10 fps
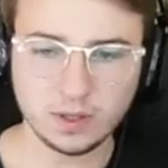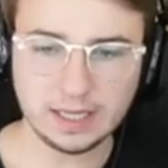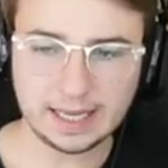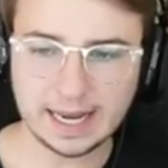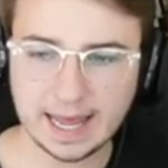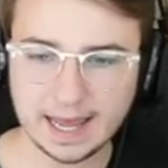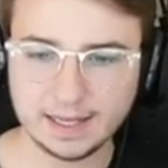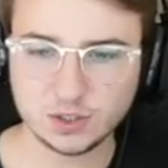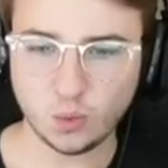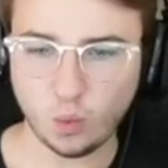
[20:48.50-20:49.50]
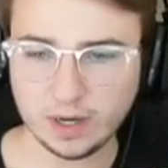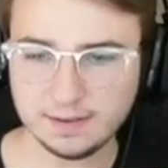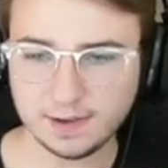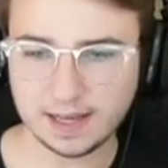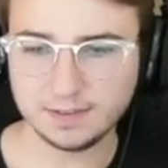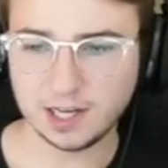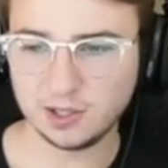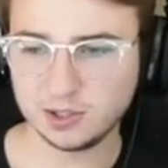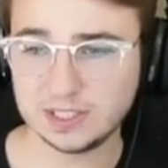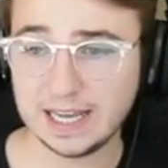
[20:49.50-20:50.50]
looking at
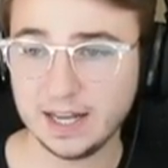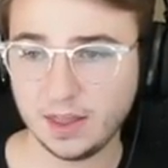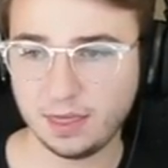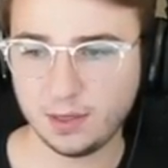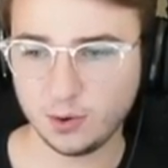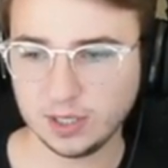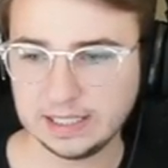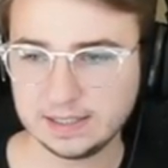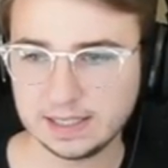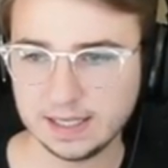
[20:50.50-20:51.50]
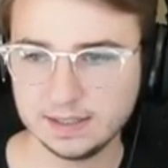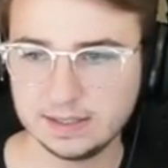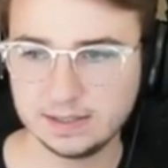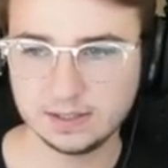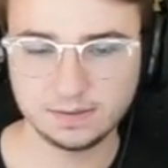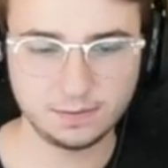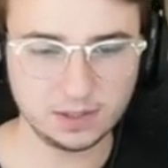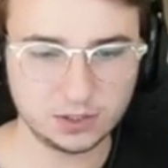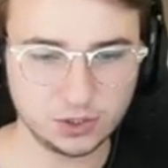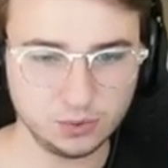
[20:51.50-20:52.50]
$25.30 for the
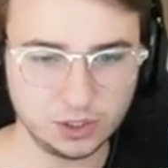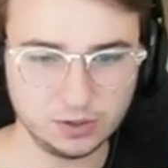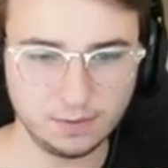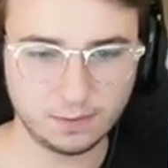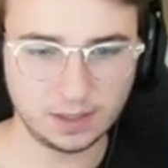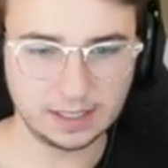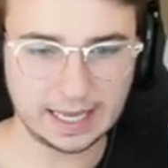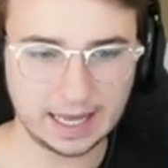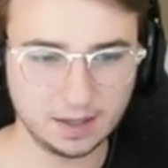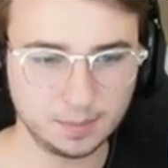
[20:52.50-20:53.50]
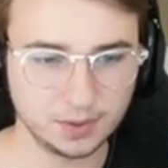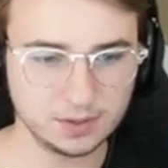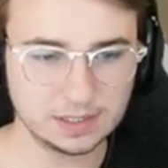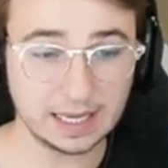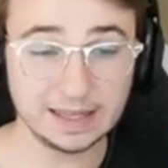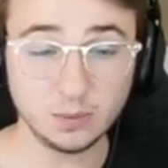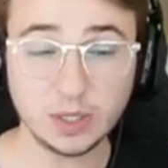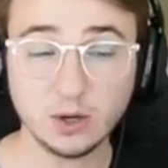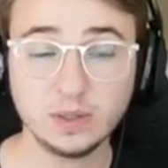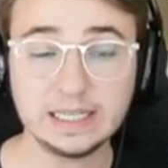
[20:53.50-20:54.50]
two new front calipers, and then we
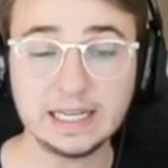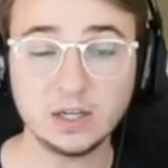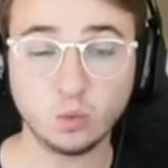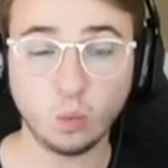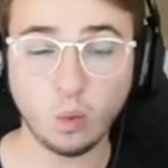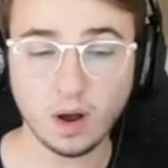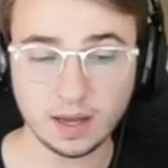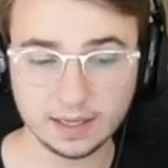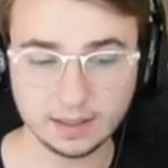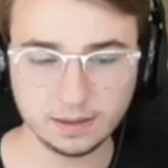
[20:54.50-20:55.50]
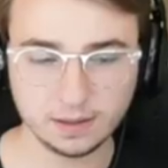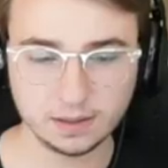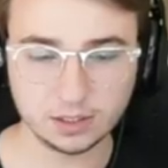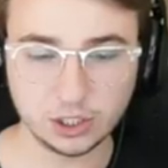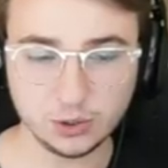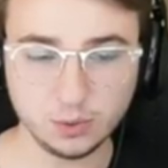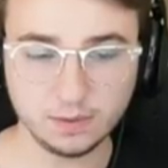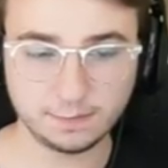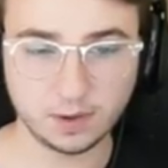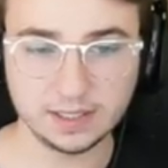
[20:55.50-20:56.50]
only need one new
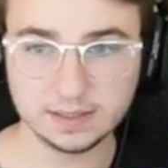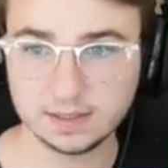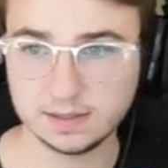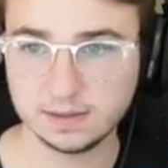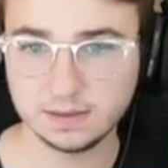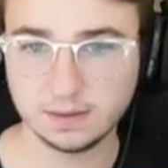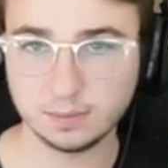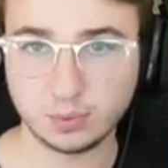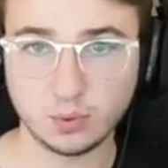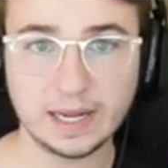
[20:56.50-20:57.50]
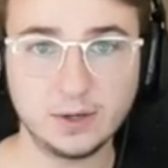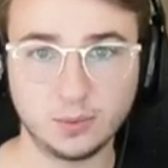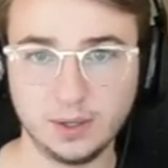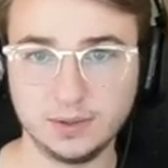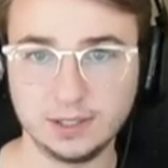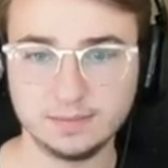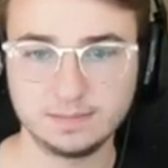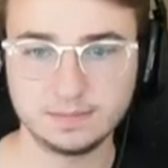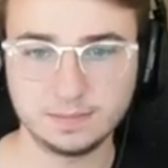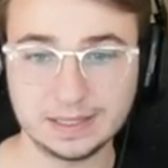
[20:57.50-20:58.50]
front brake rotor.
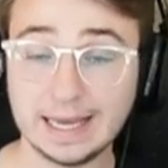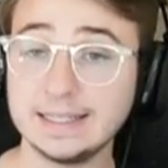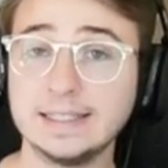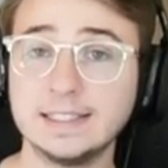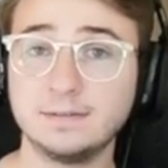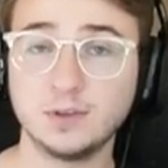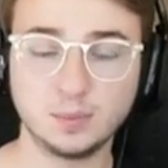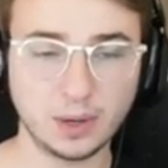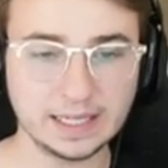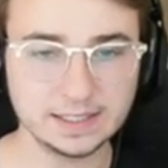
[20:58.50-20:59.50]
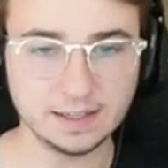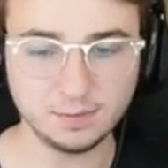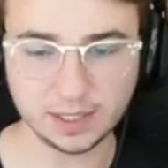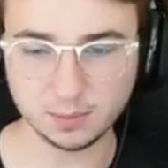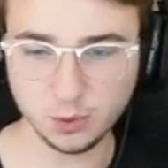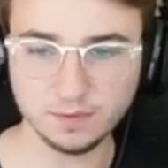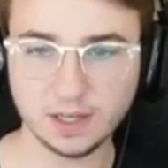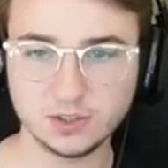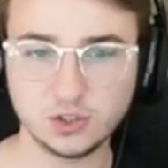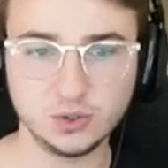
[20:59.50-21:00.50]
But that does it for the brake stuff. We can move
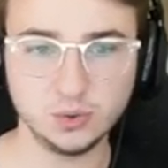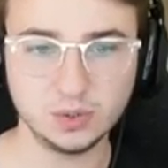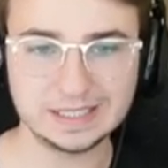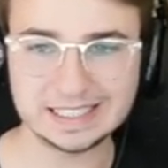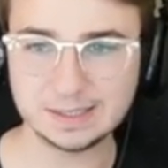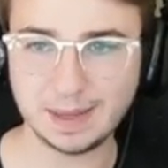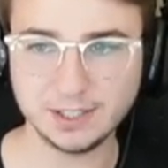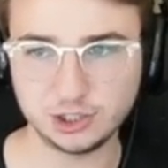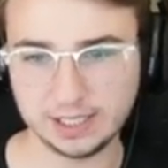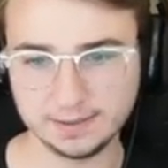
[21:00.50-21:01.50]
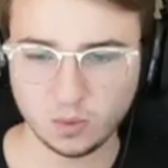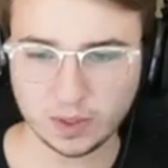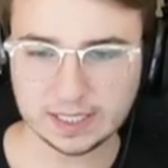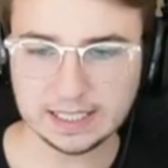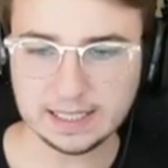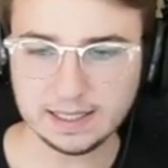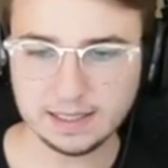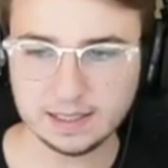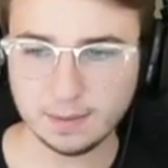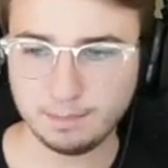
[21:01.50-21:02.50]
on to suspension. We're gonna
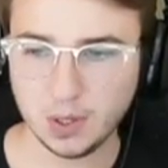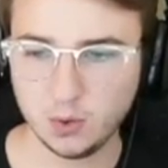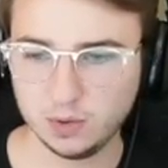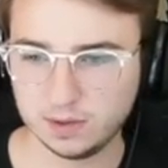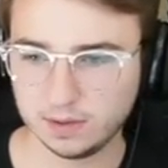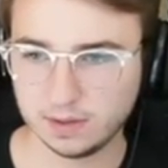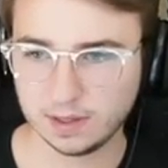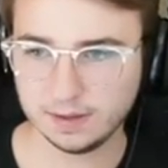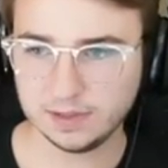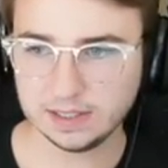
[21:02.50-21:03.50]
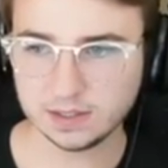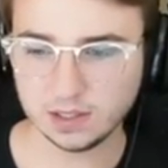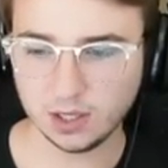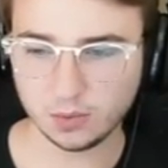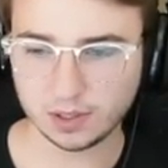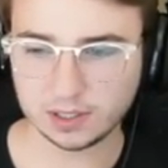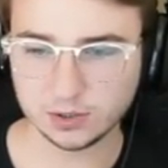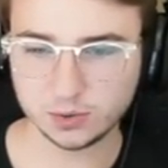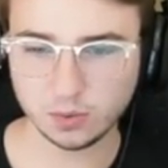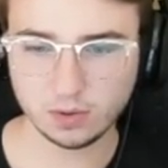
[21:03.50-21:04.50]
need both of these lower
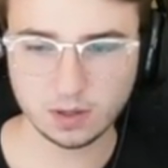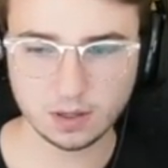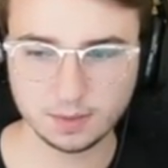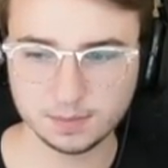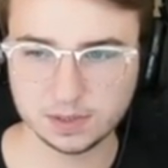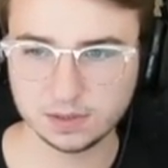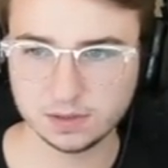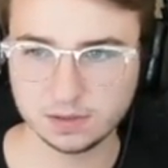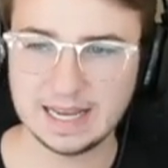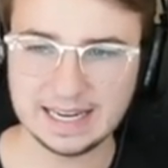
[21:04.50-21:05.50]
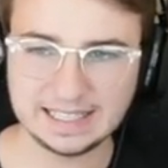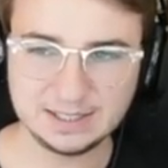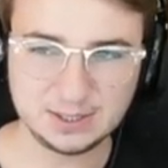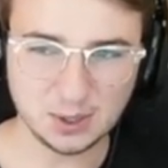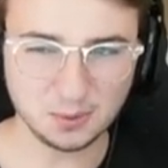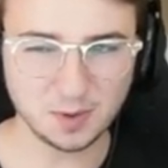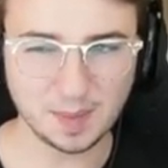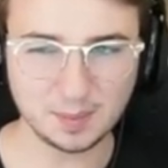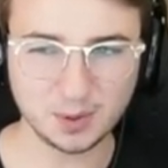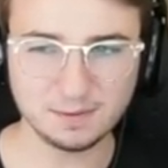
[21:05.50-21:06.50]
control arms. And I don't
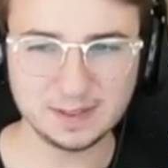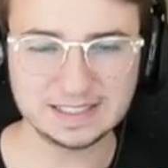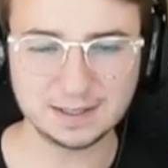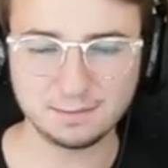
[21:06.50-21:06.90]
remember if it's the